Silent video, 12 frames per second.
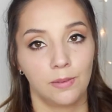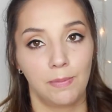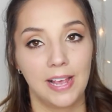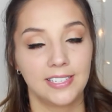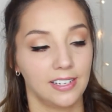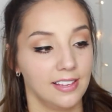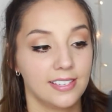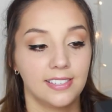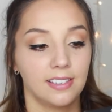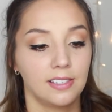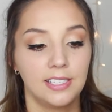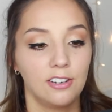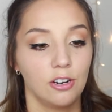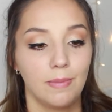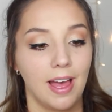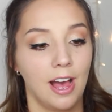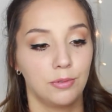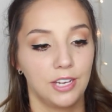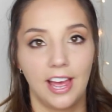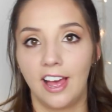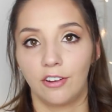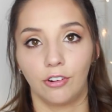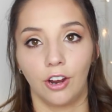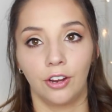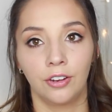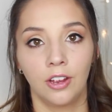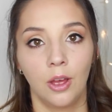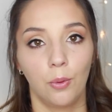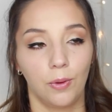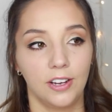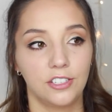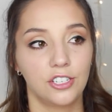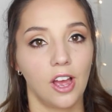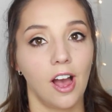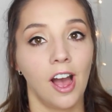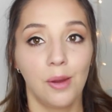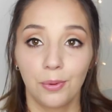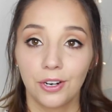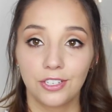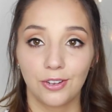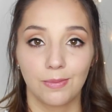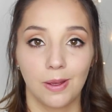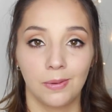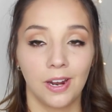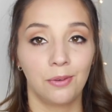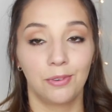So basically this is a serum that helps your hair grow, which I want to do at the moment.